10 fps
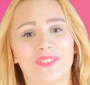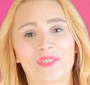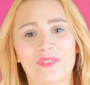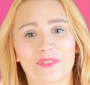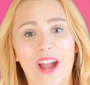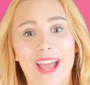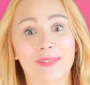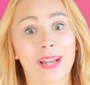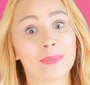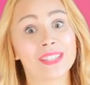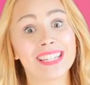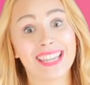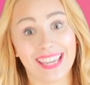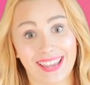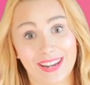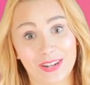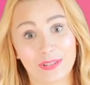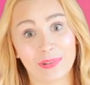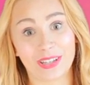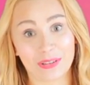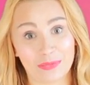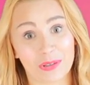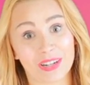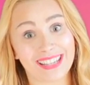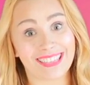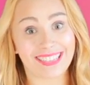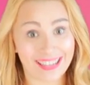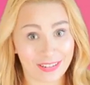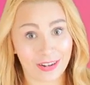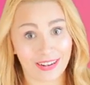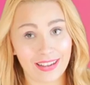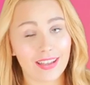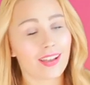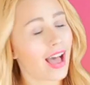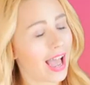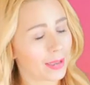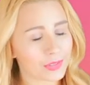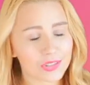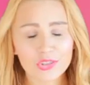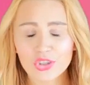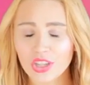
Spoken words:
of vocal fry when I was a kid doing community theater. I was the